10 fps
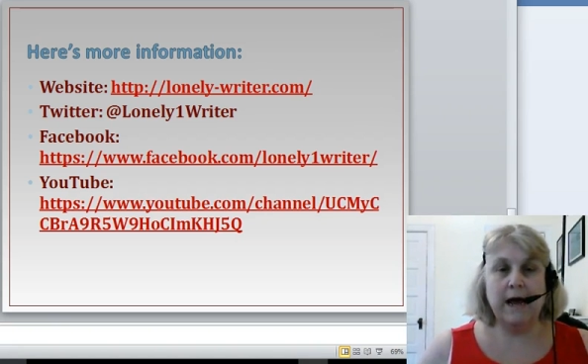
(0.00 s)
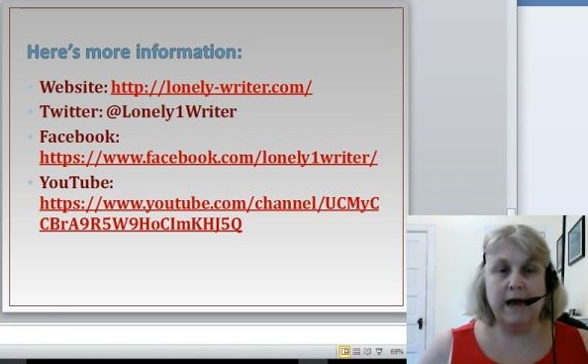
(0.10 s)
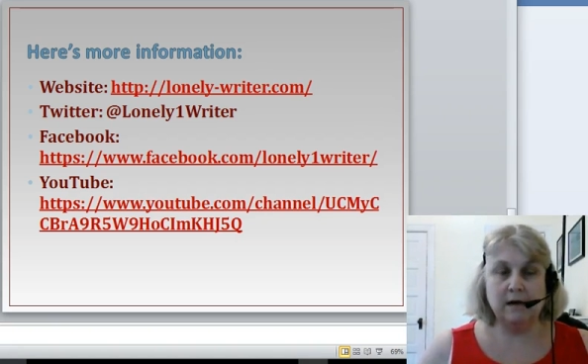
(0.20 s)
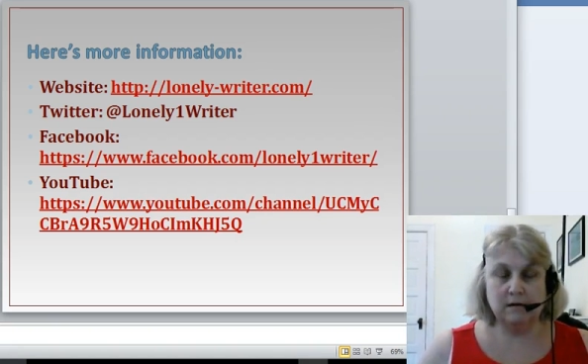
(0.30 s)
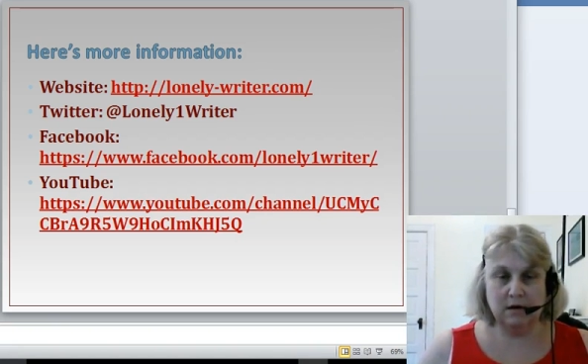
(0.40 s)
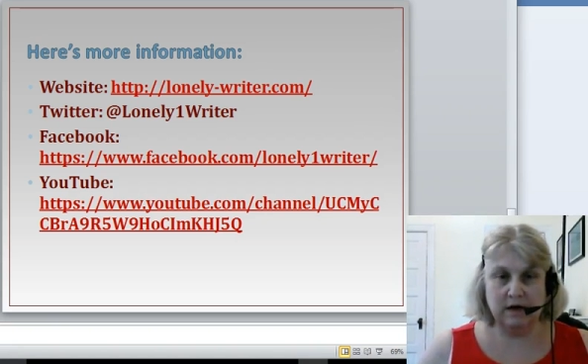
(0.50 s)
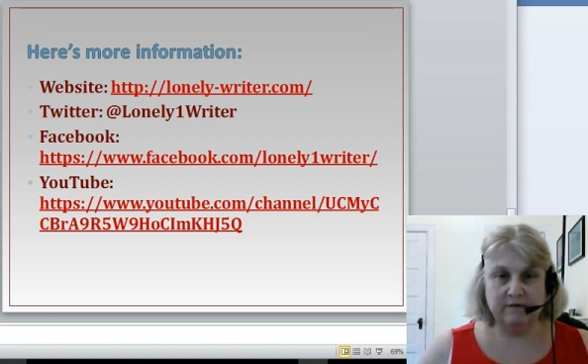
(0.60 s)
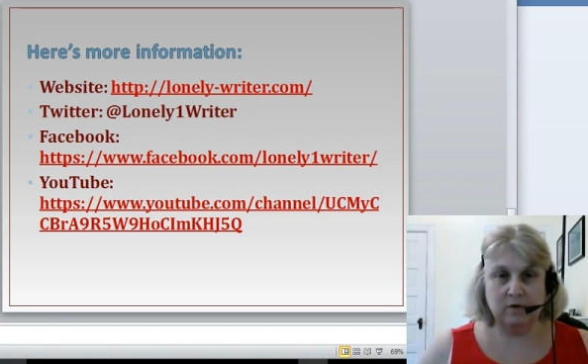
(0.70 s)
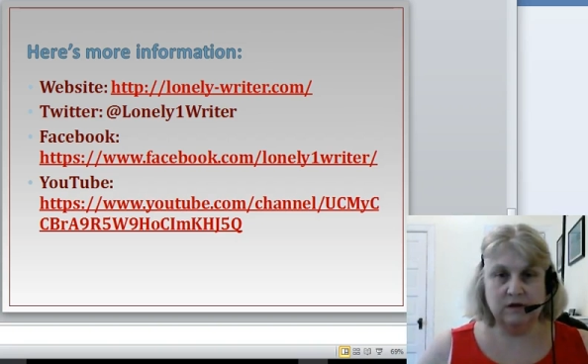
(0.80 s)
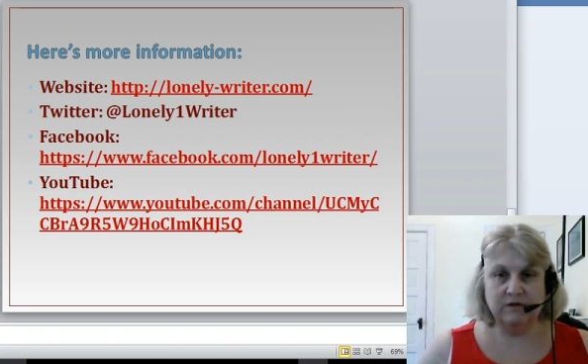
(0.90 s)
And
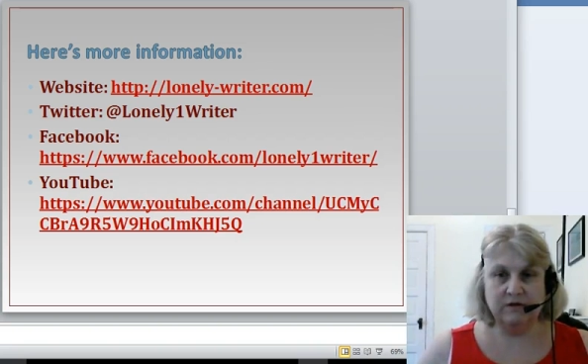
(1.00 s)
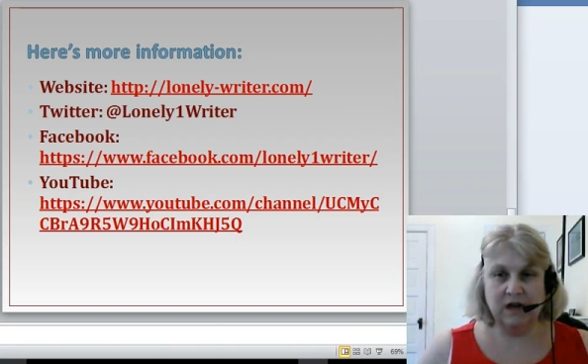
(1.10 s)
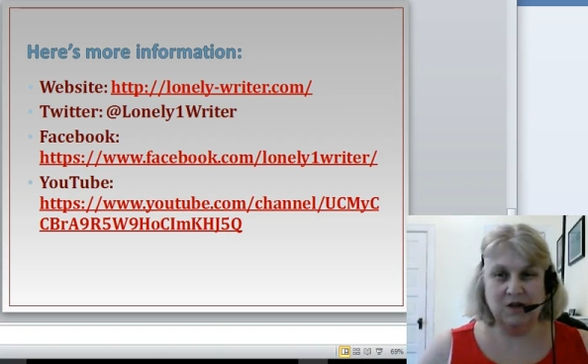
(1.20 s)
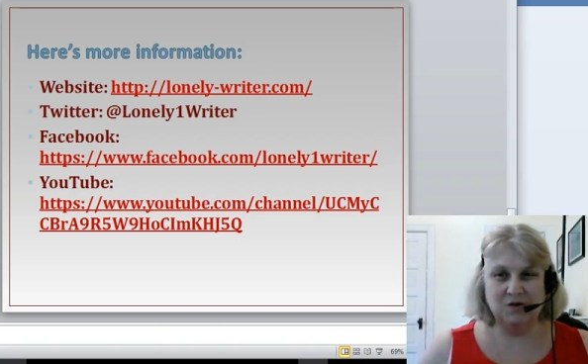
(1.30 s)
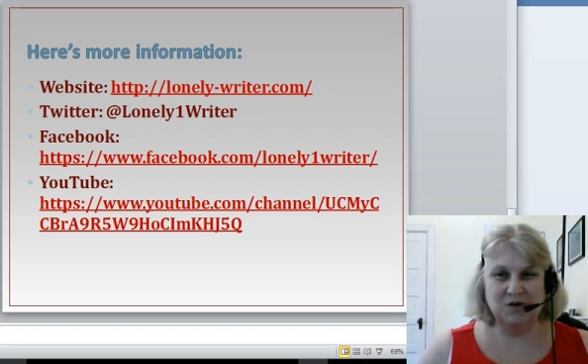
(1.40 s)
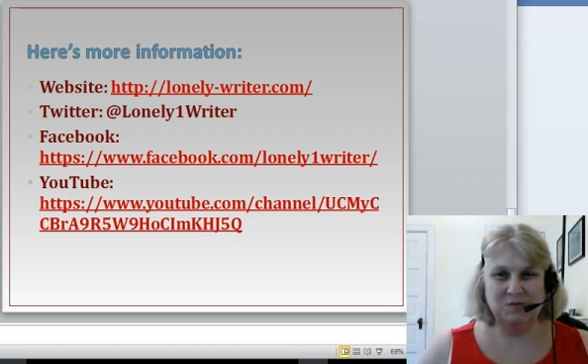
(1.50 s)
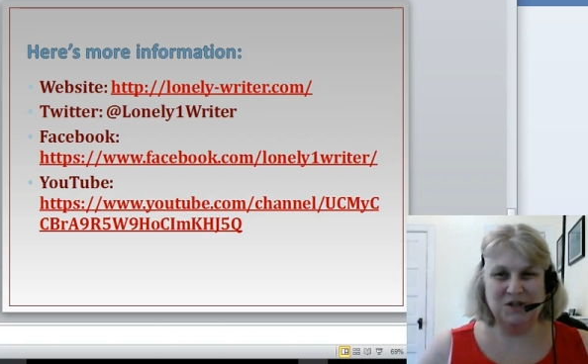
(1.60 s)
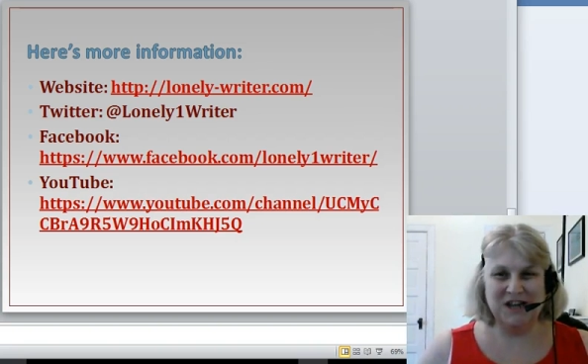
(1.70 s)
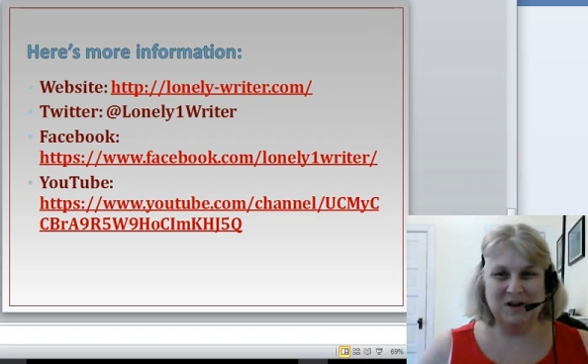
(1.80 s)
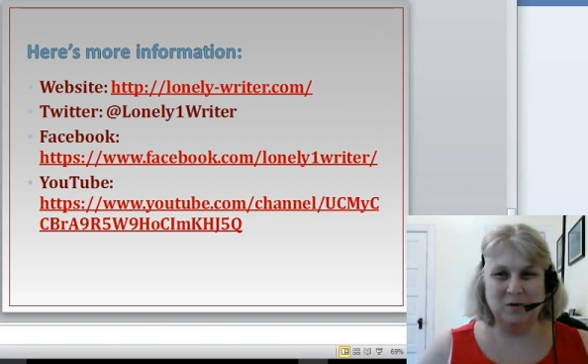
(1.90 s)
I've also got a YouTube
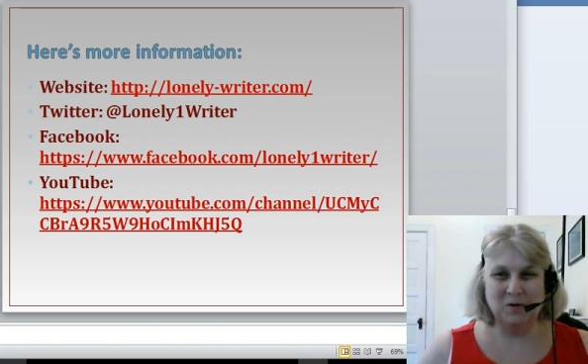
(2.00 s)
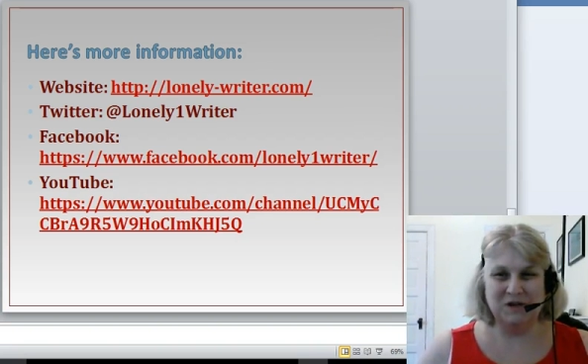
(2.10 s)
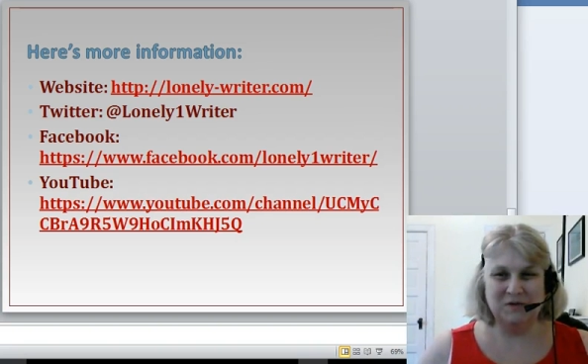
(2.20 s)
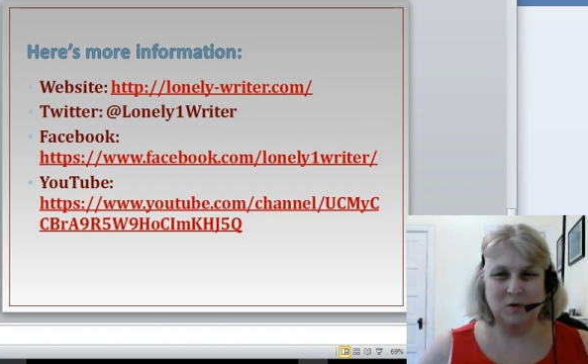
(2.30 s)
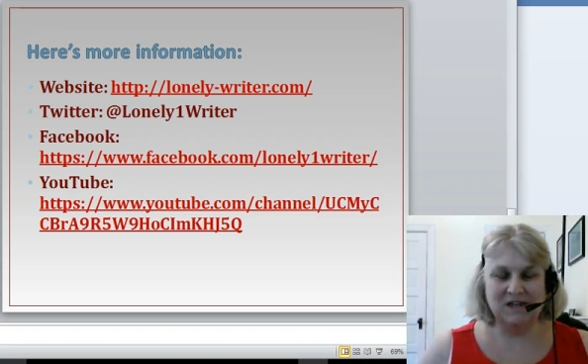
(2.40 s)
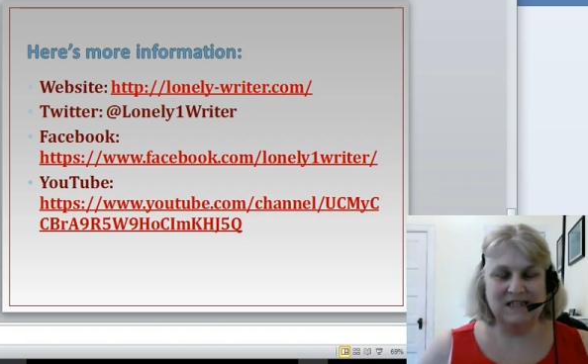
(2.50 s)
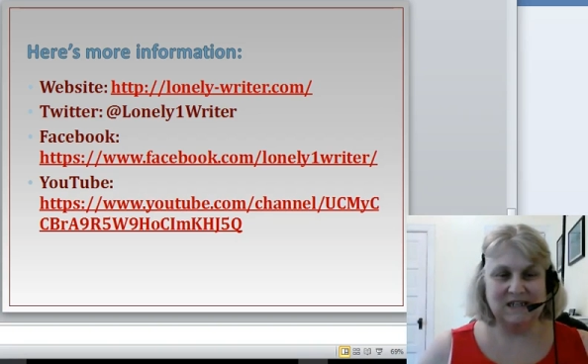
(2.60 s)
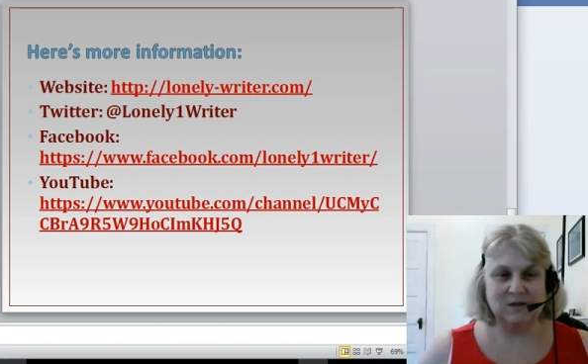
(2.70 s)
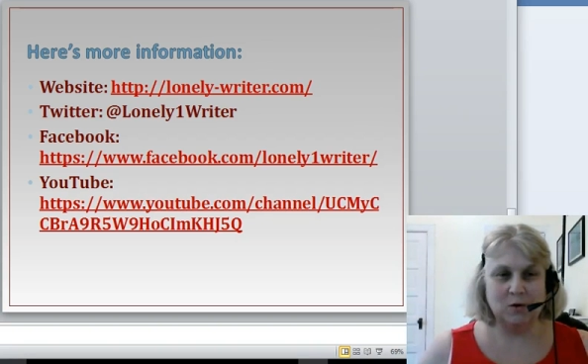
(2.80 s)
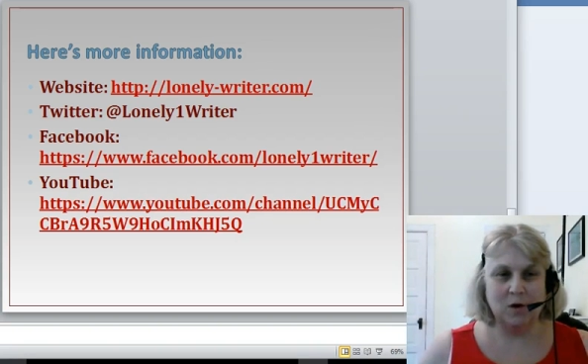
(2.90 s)
channel, which, of course,
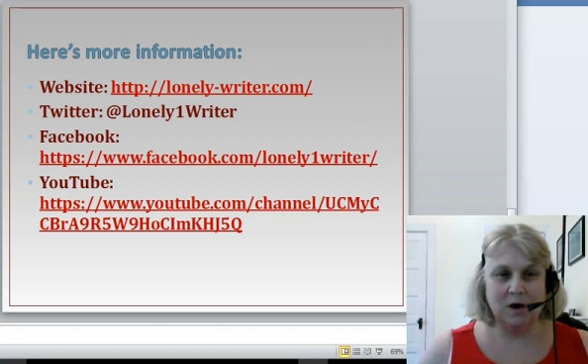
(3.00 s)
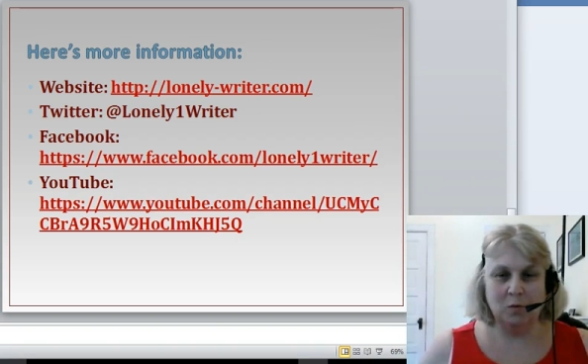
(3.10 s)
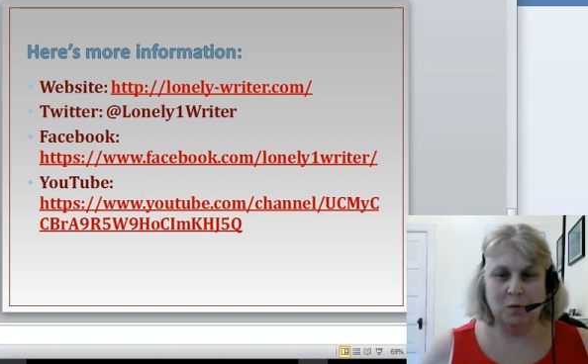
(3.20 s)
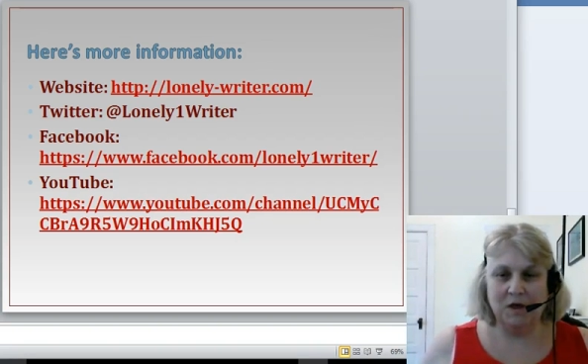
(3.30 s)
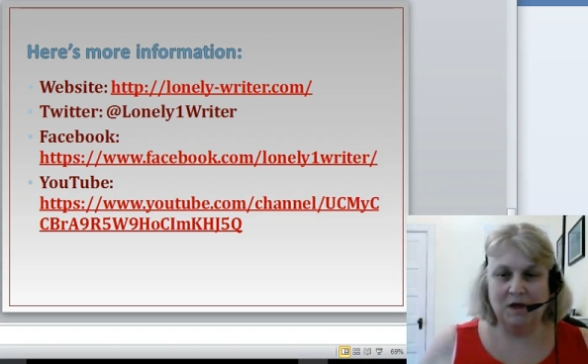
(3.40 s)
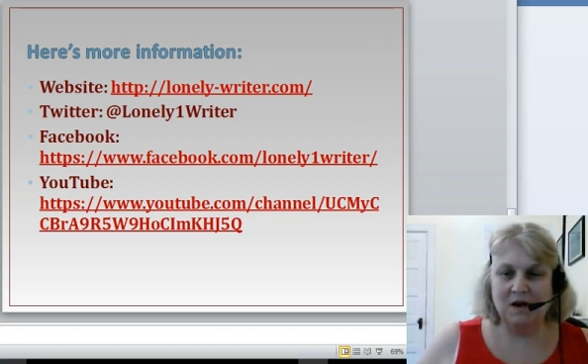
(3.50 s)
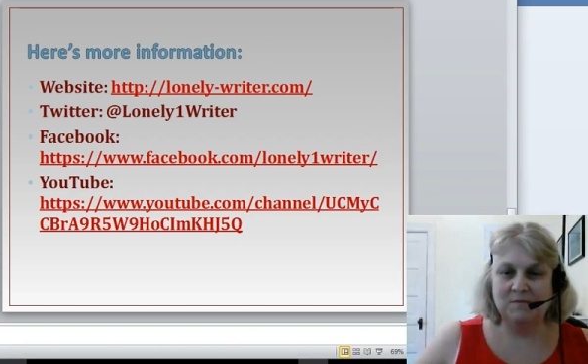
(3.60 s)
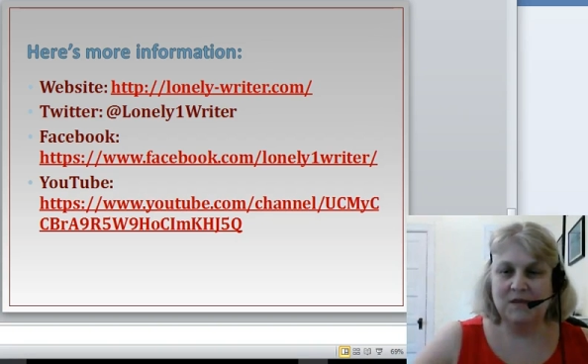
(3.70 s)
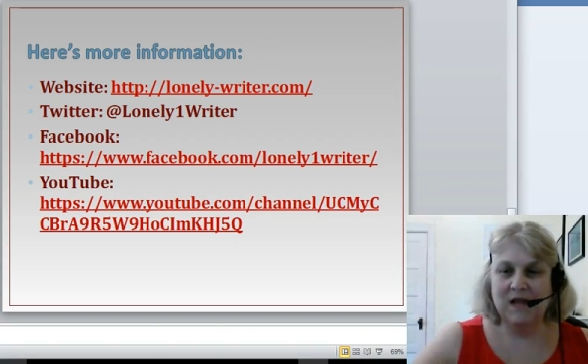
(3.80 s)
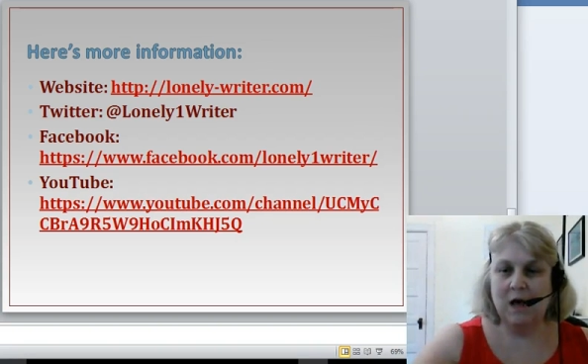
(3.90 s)
this recording will be on.